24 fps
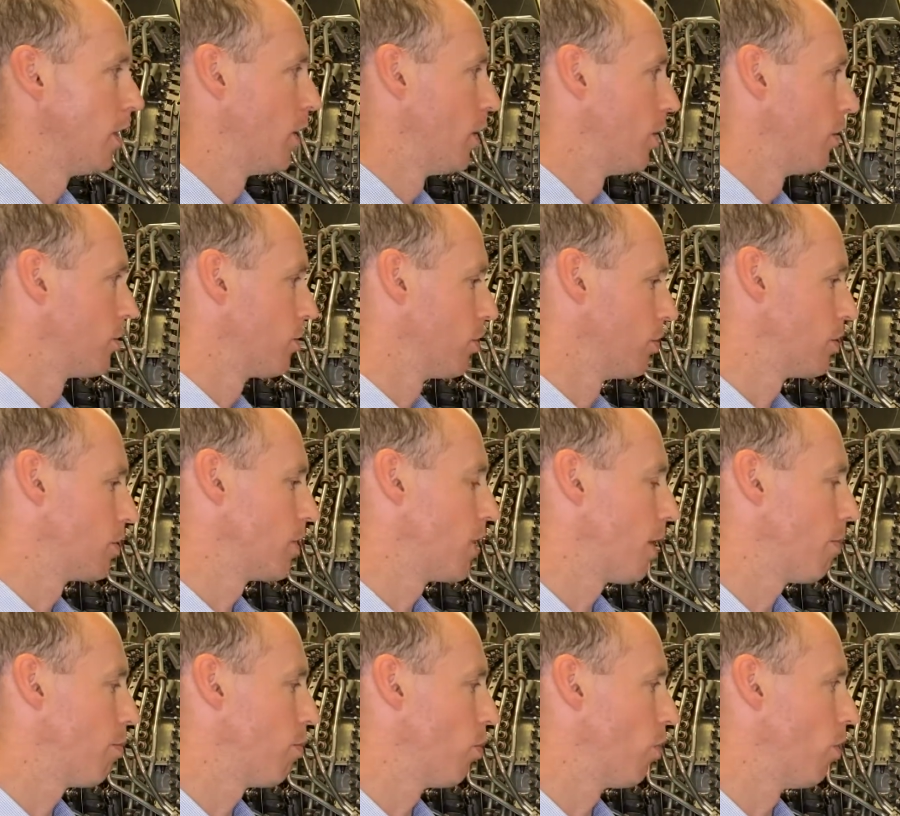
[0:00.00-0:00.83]
So
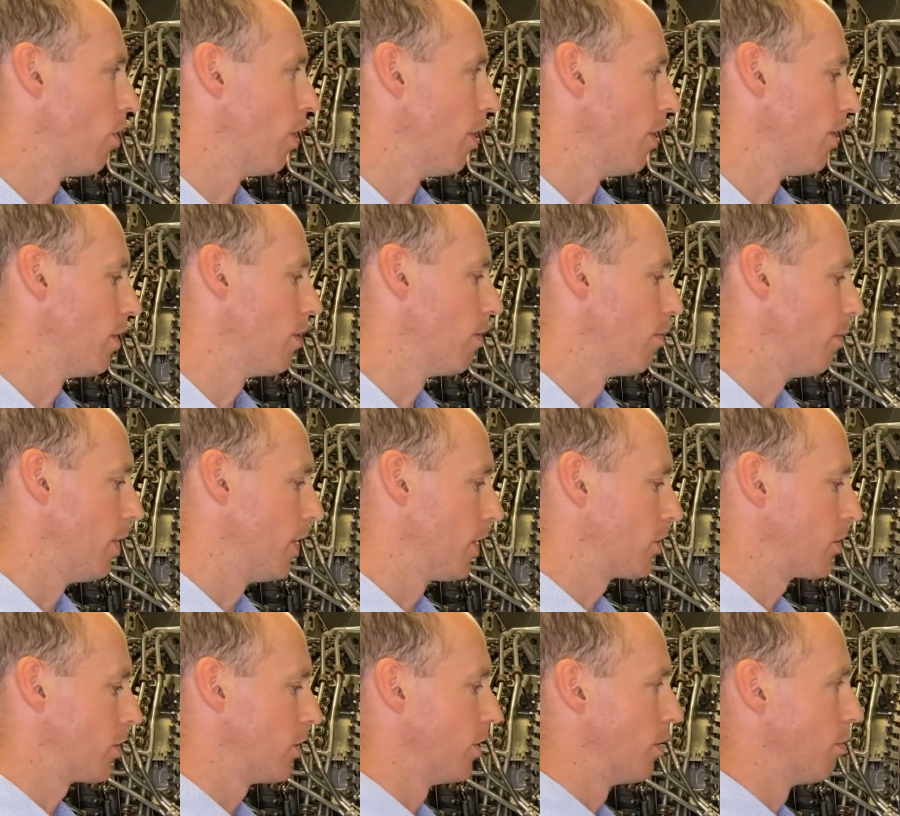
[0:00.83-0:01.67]
step one, make
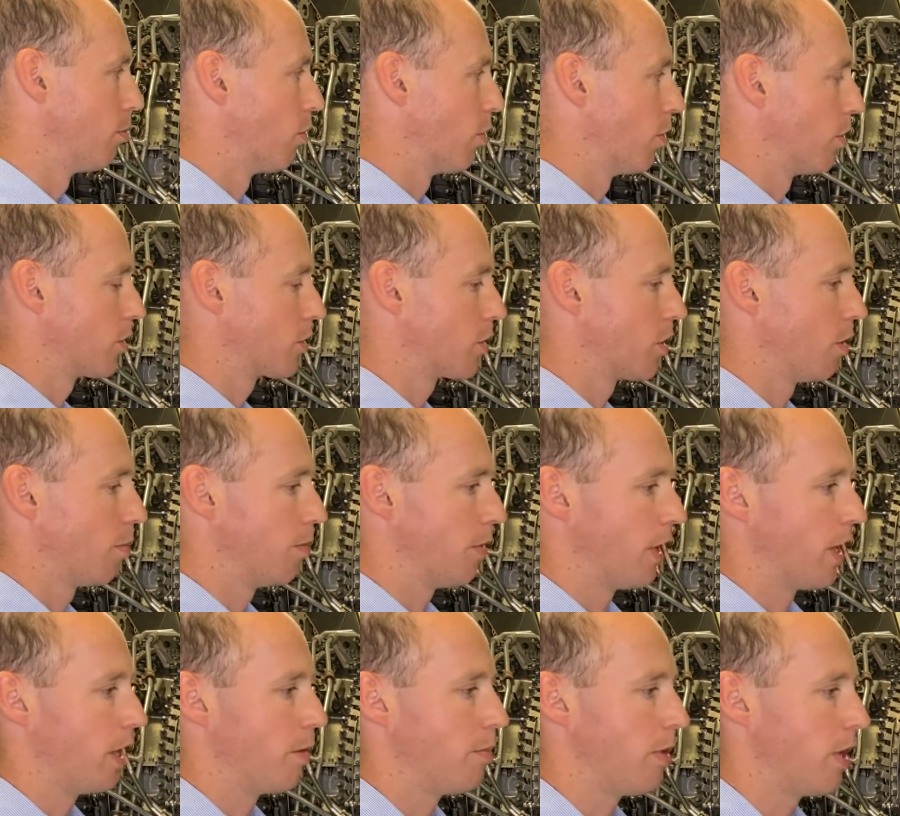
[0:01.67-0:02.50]
sure your borescope
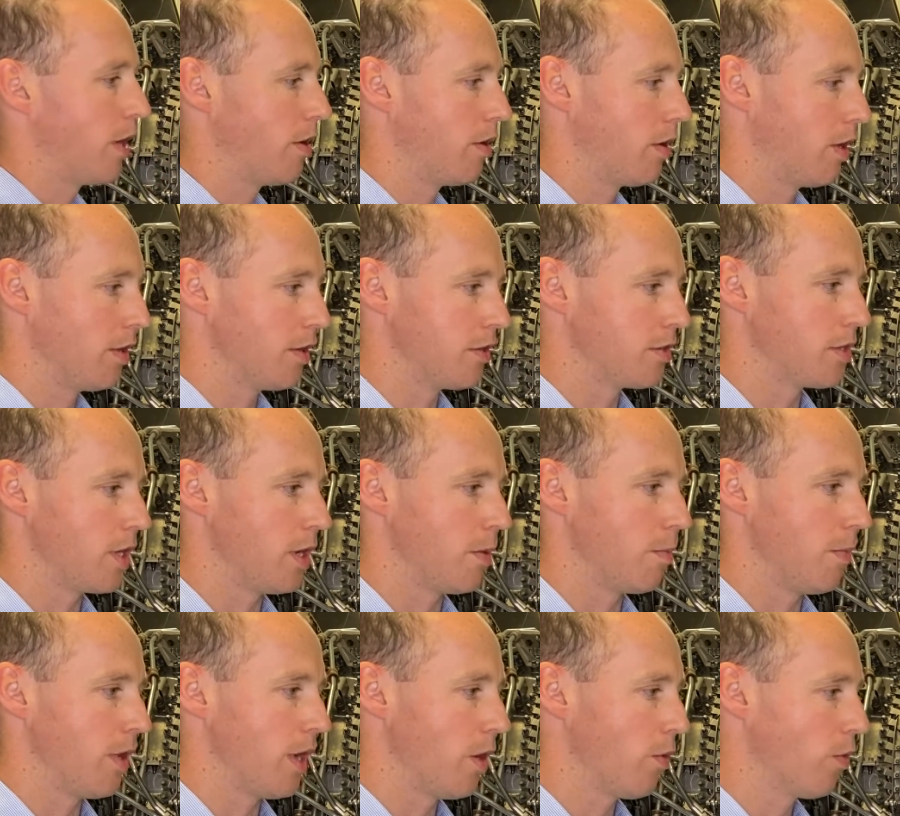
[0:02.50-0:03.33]
and iPad are on the
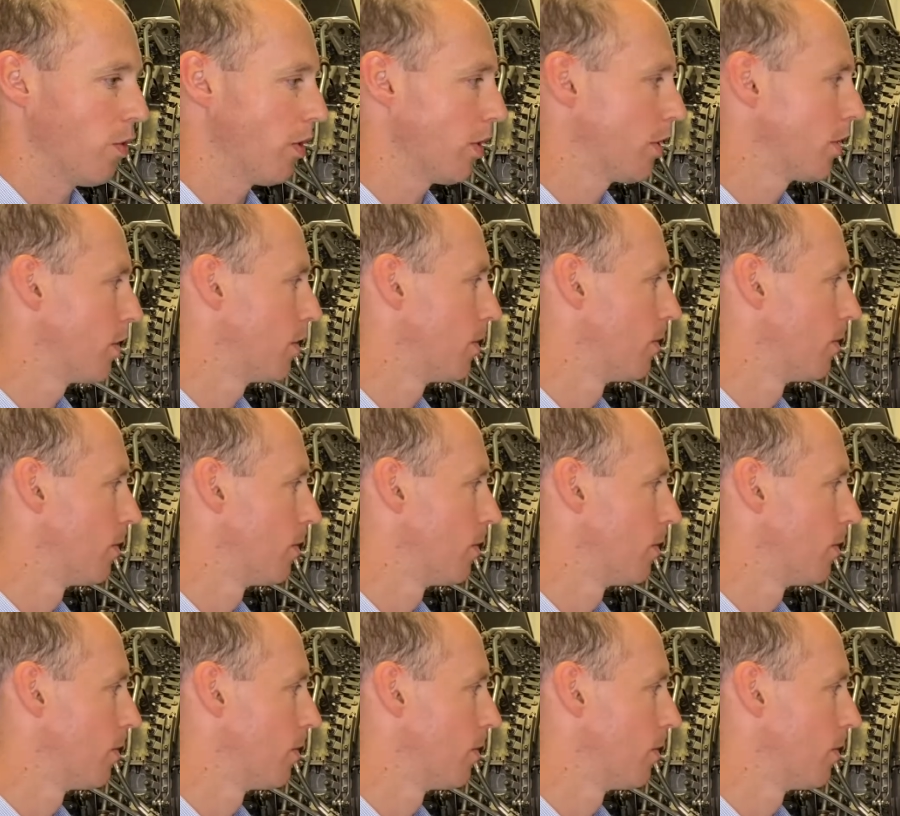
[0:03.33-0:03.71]
same network.